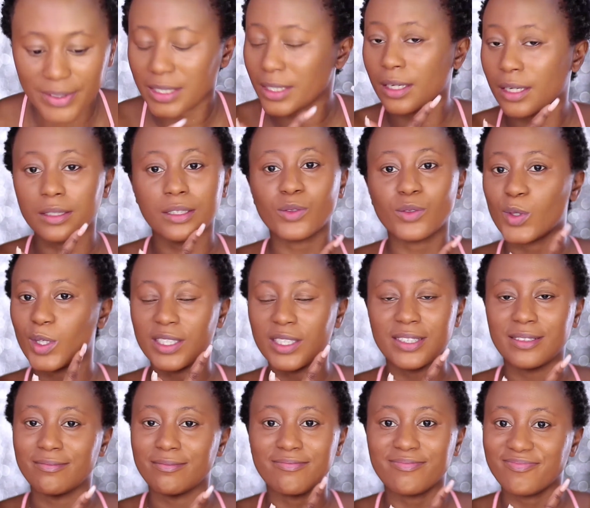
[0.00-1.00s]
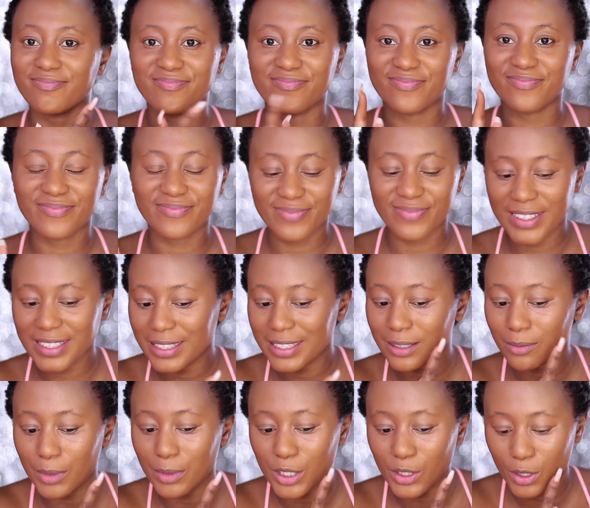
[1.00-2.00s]
it's not this one. This
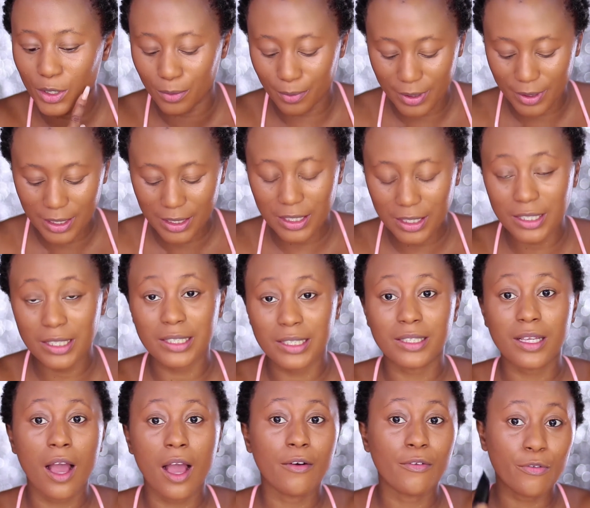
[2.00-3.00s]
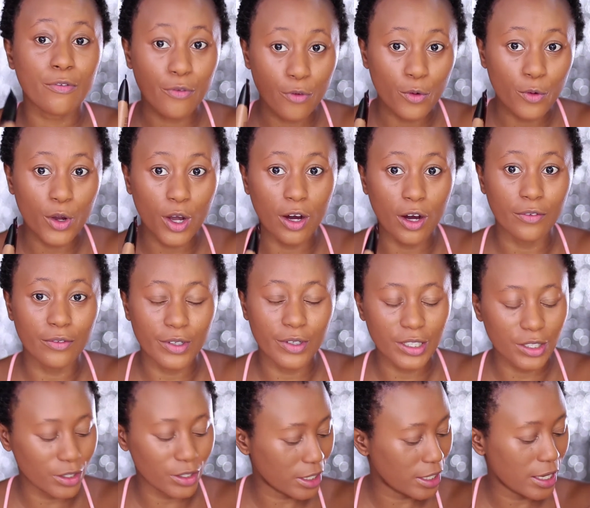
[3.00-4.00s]
is medium, this is full
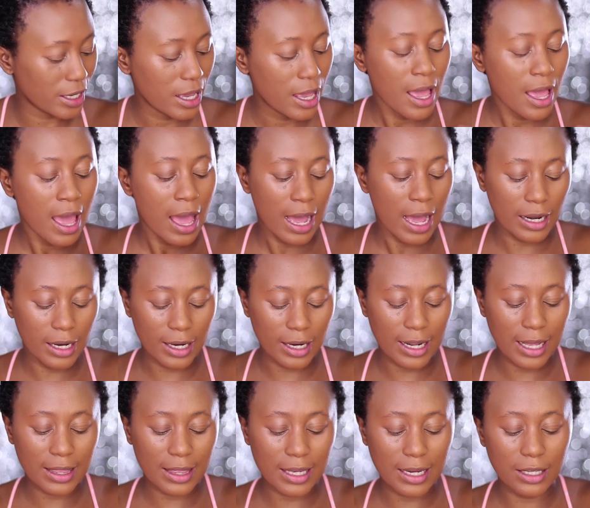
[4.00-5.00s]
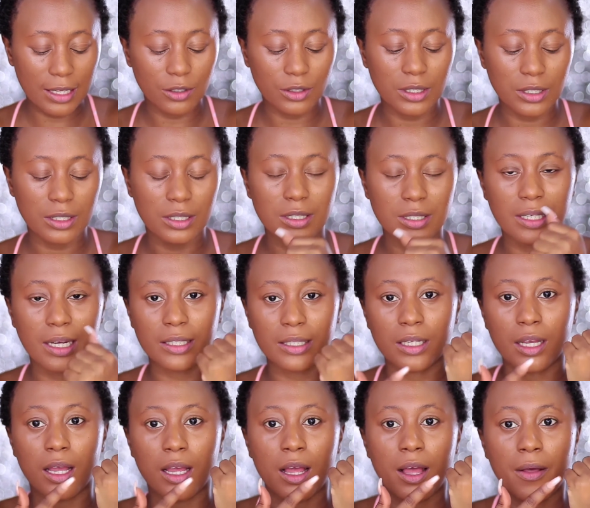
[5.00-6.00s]
coverage. Okay, and another thing I noticed is
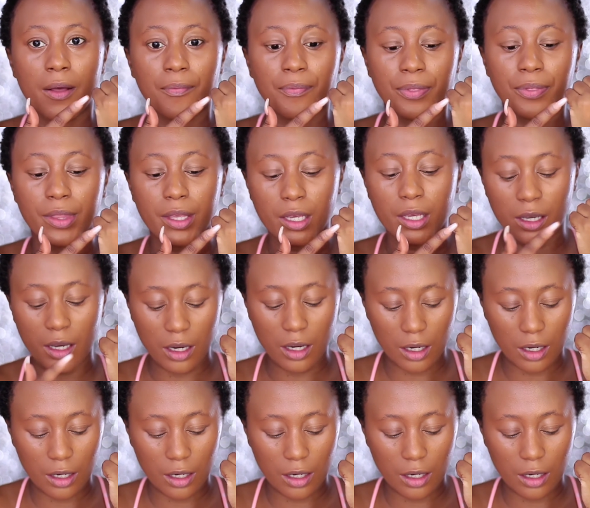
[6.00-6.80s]
that the